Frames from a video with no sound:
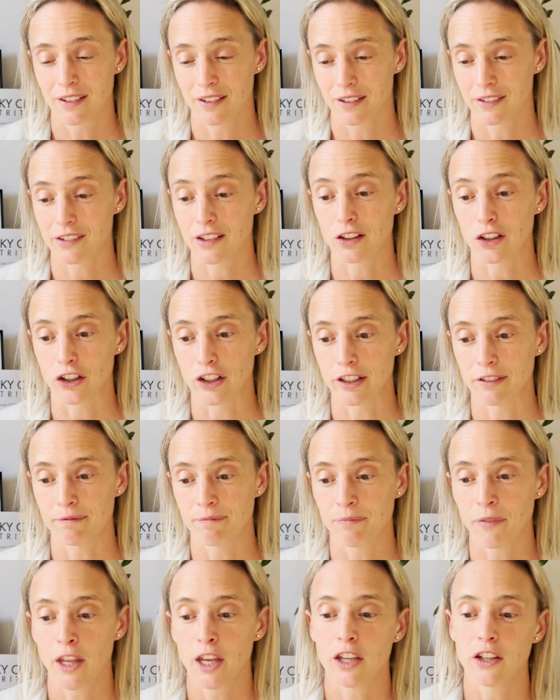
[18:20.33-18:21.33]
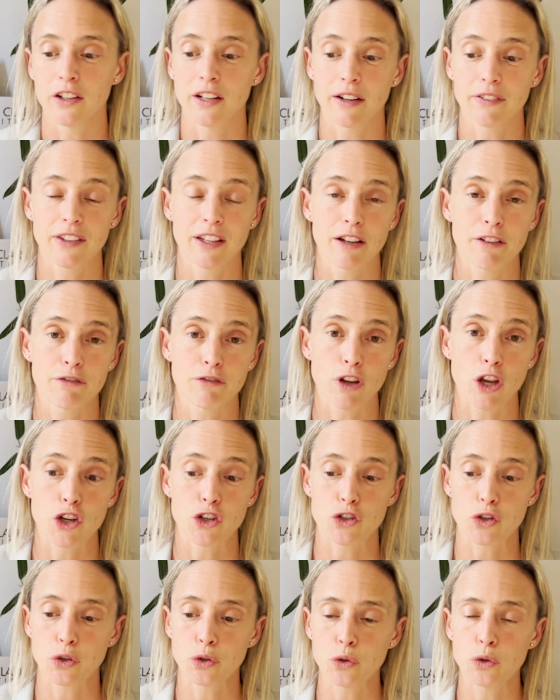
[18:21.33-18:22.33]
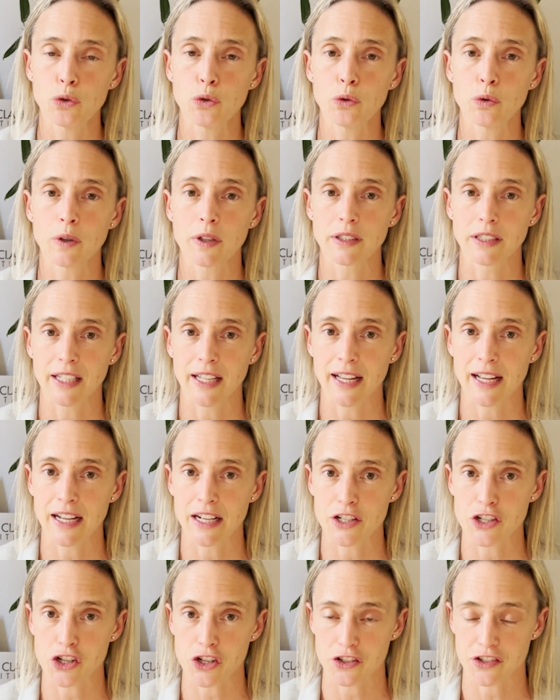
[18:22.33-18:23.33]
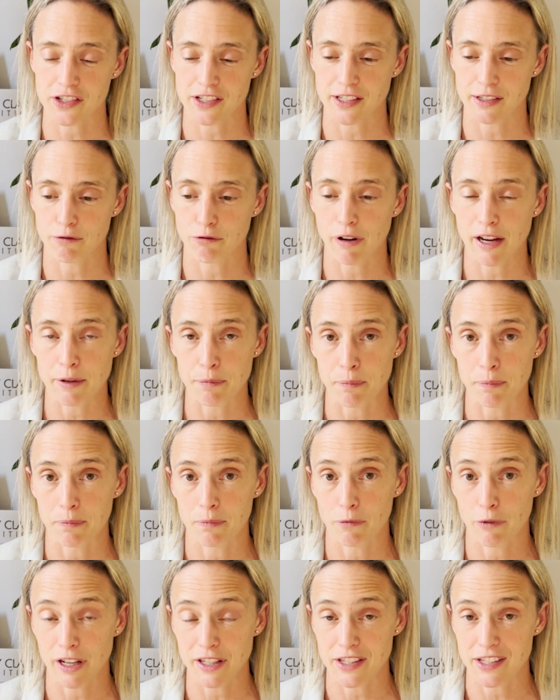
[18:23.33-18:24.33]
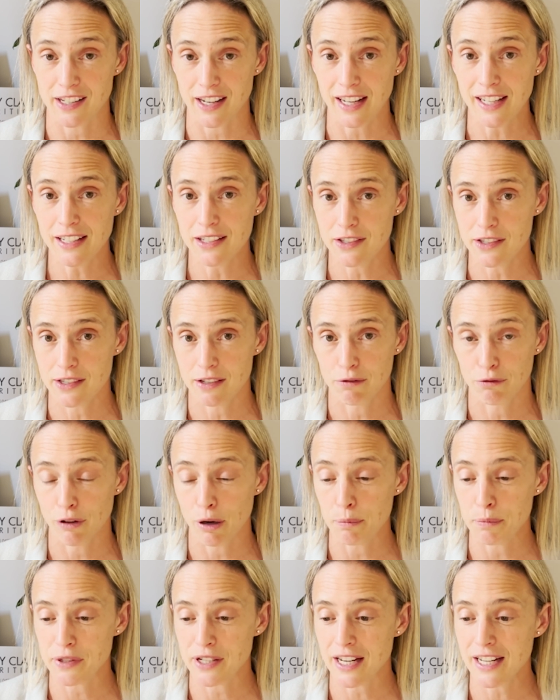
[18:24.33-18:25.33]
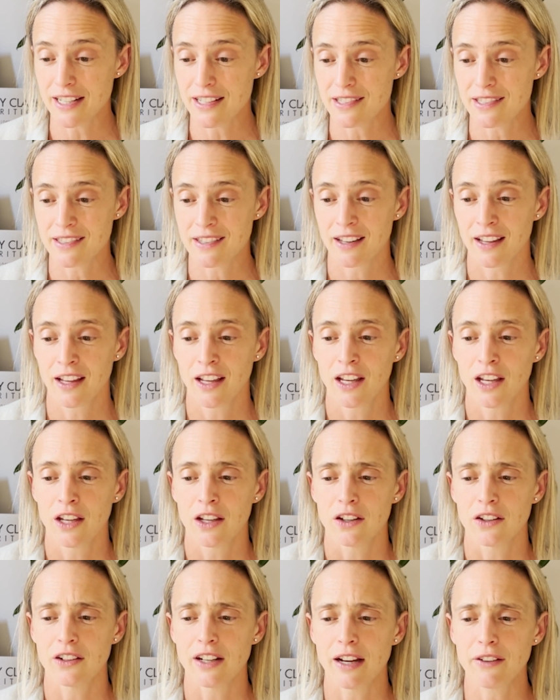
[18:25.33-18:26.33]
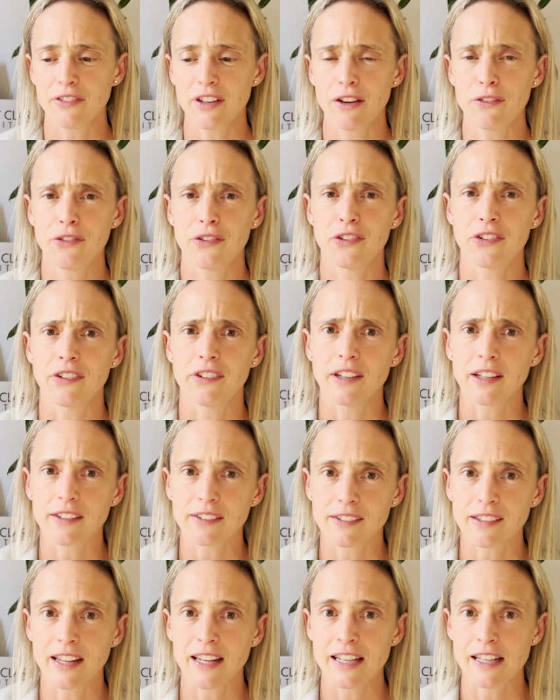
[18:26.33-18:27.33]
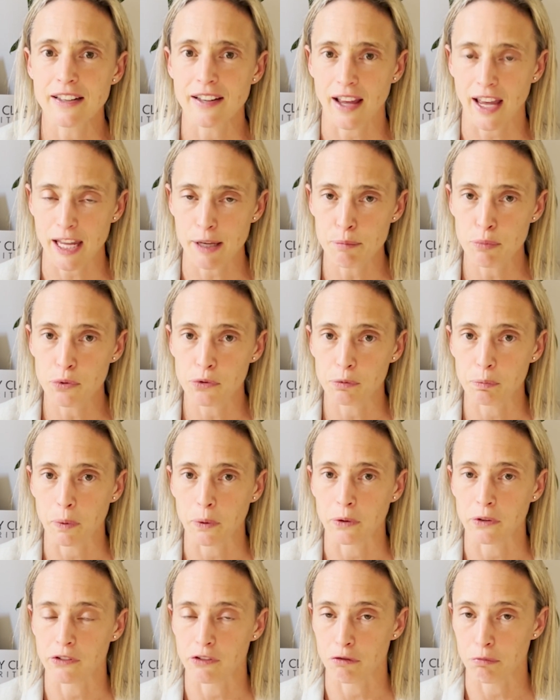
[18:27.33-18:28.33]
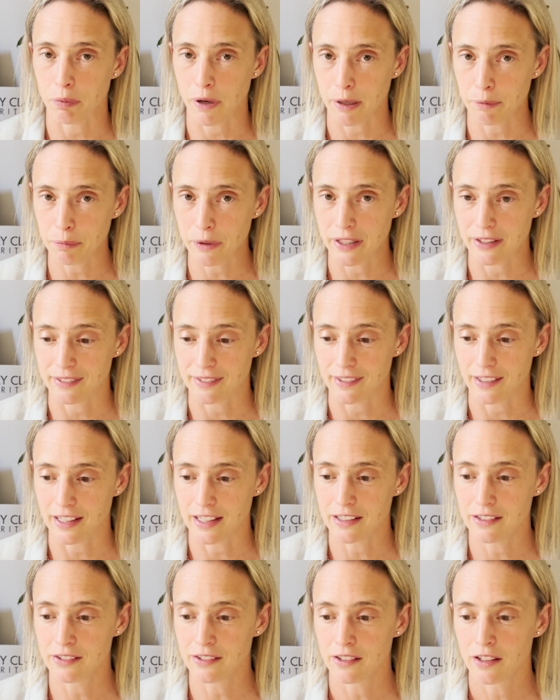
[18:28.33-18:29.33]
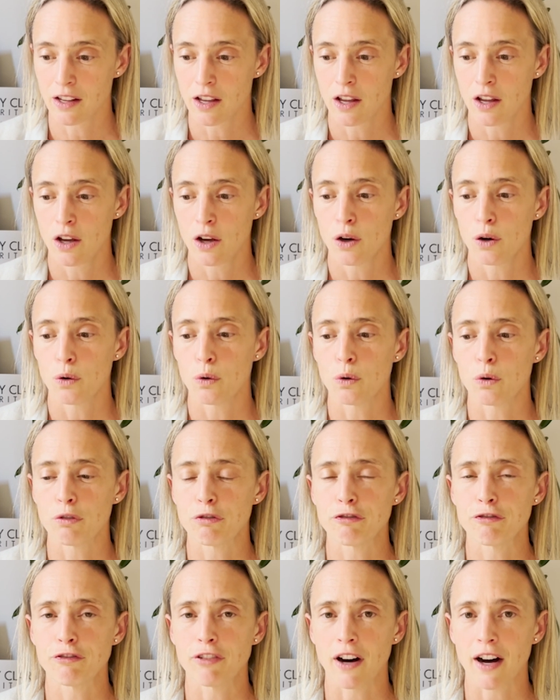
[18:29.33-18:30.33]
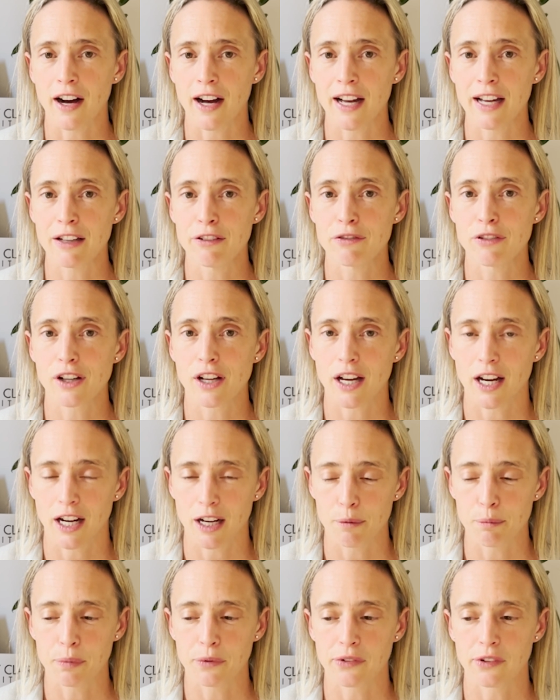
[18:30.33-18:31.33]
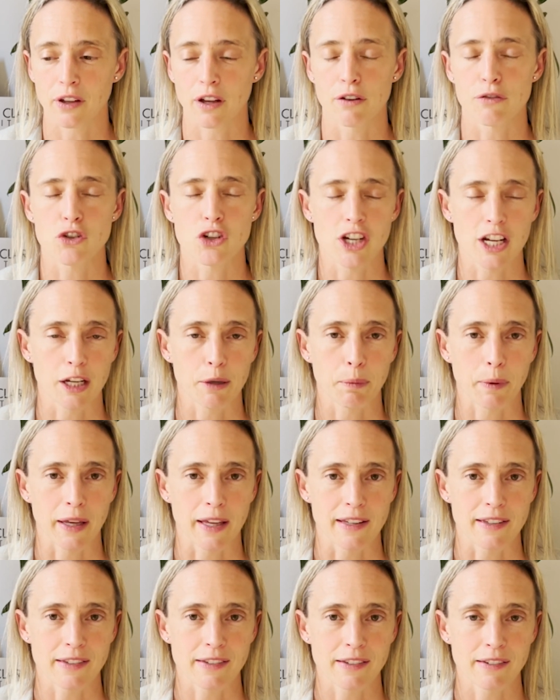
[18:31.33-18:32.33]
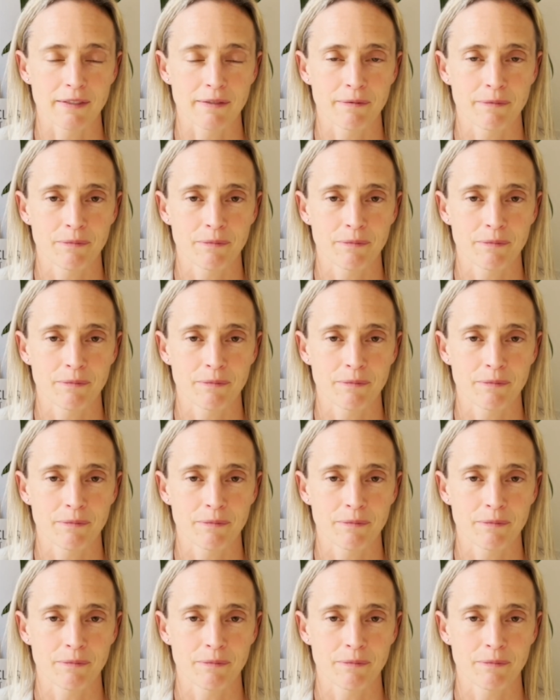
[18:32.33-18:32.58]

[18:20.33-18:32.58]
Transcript: It's a lot. You'd have to have 2 large red steaks, rump steaks. You'd have to have 16 tablespoons of pumpkin seeds or 5 cups of chickpeas.